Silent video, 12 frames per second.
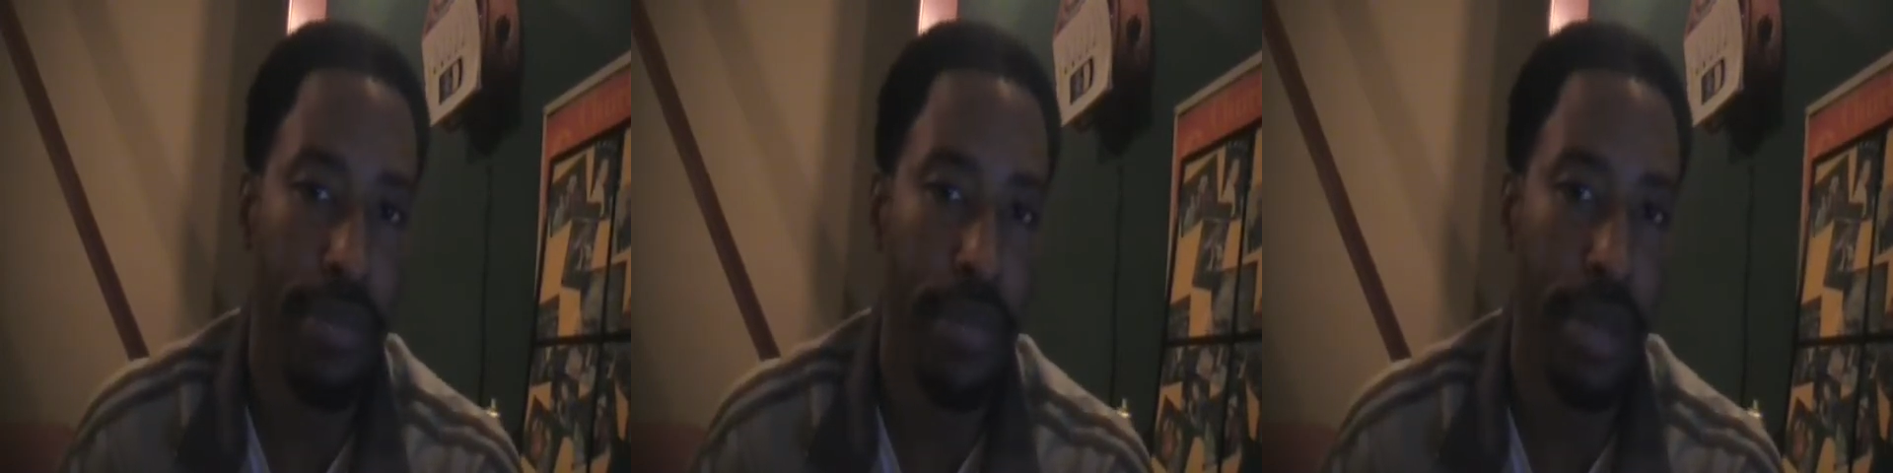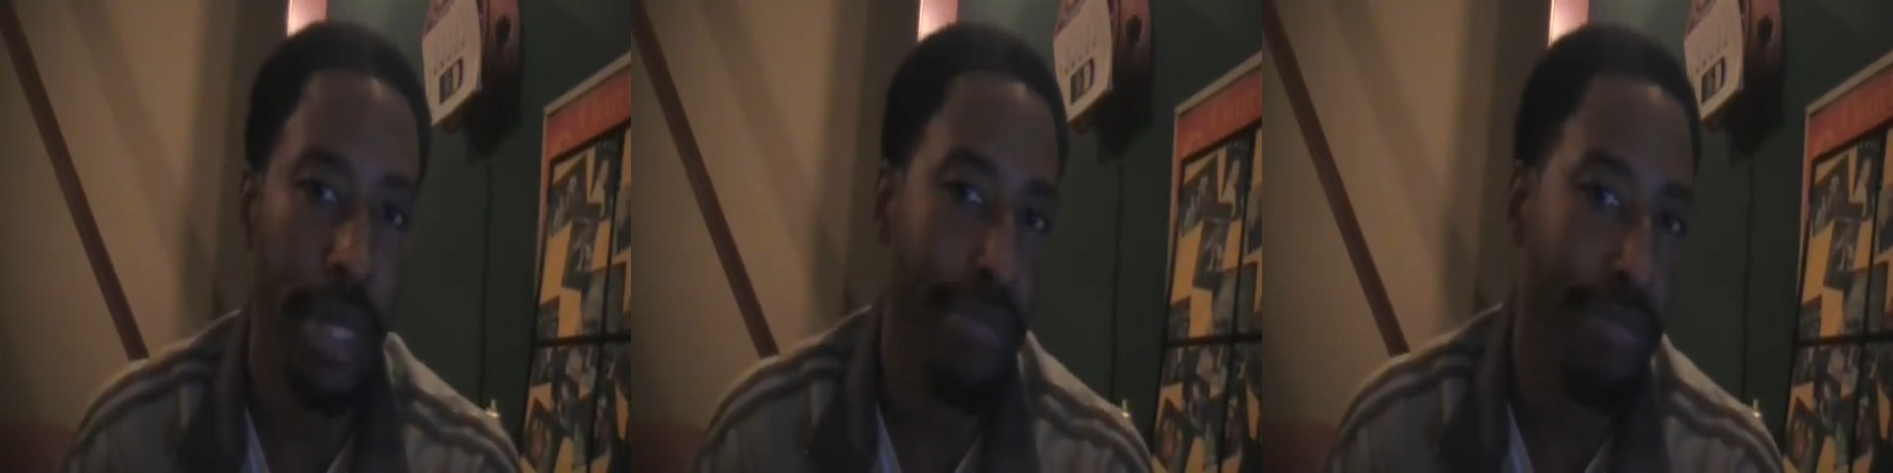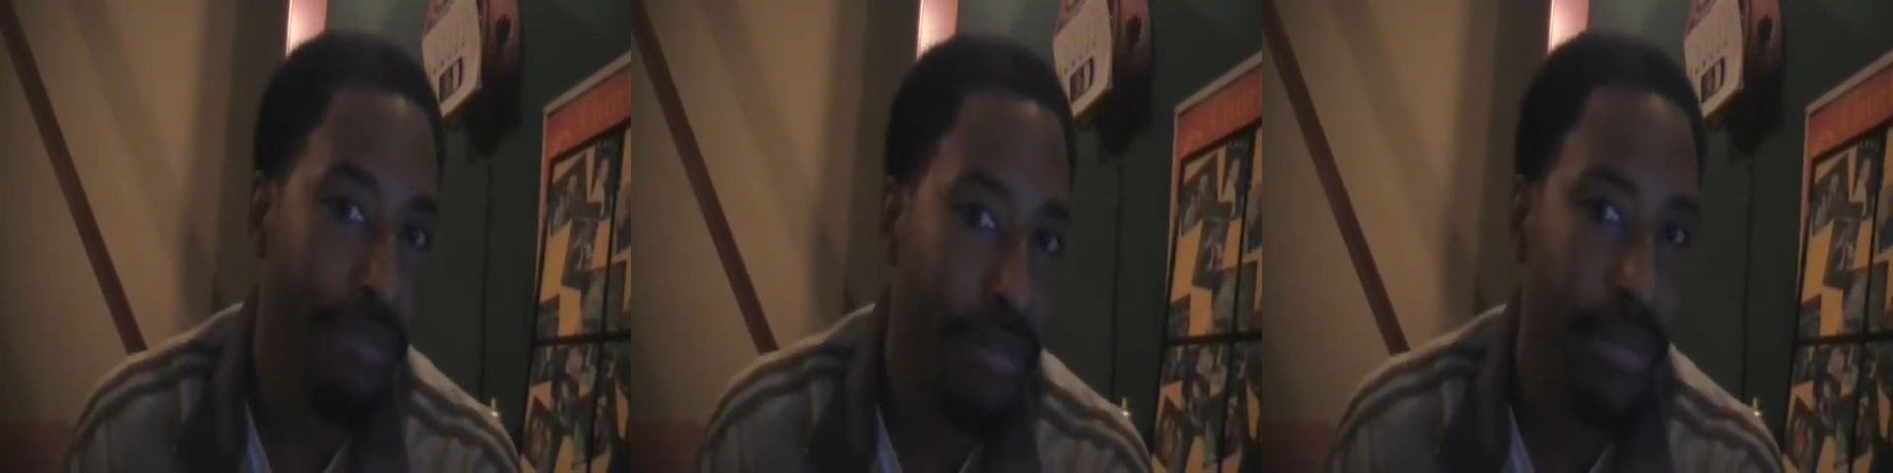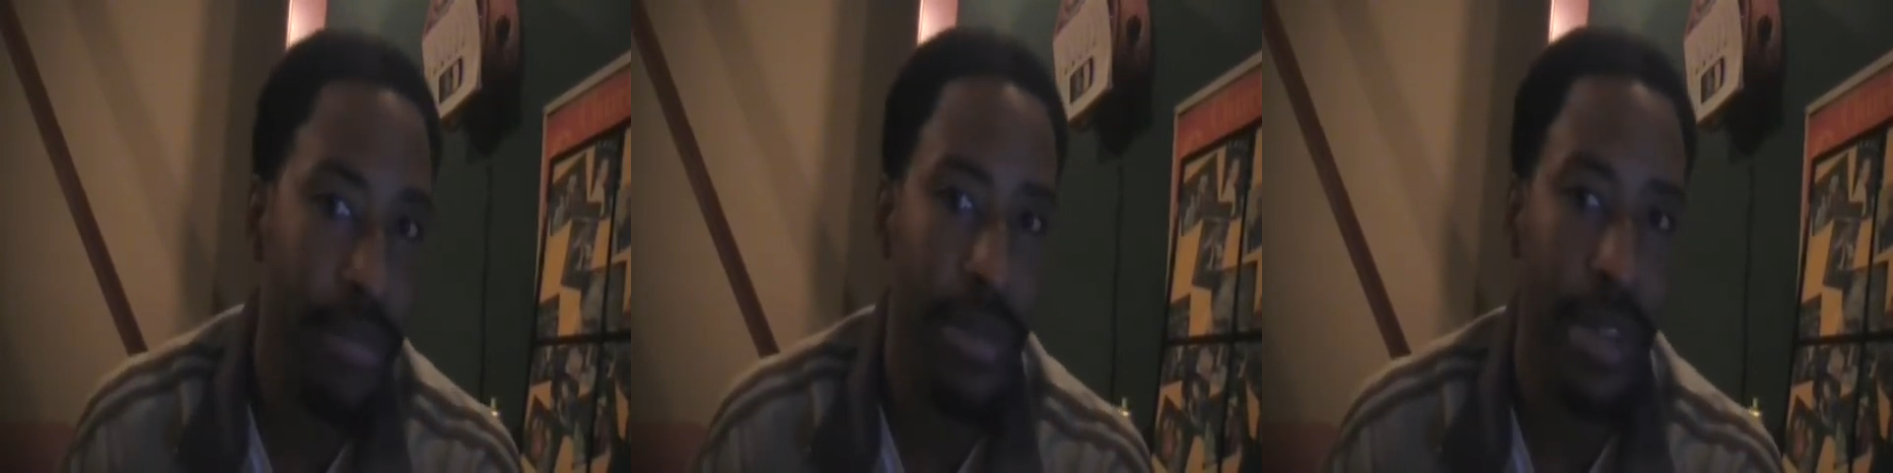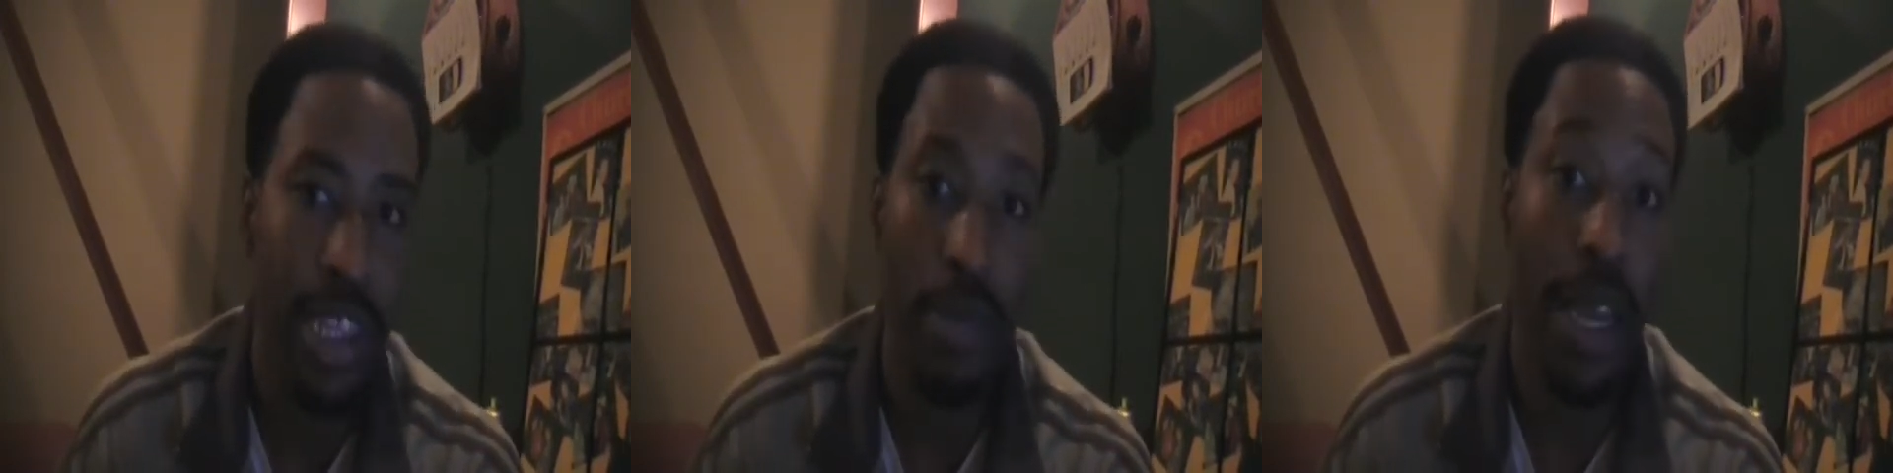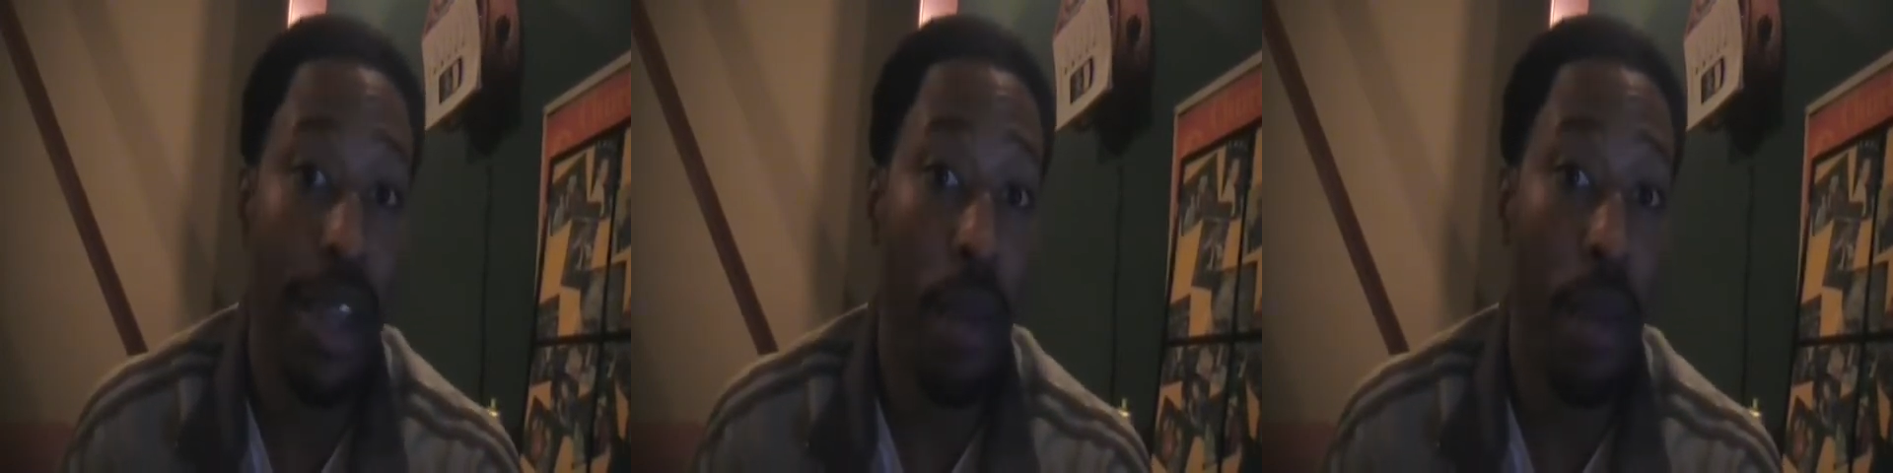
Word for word: I mean, it's made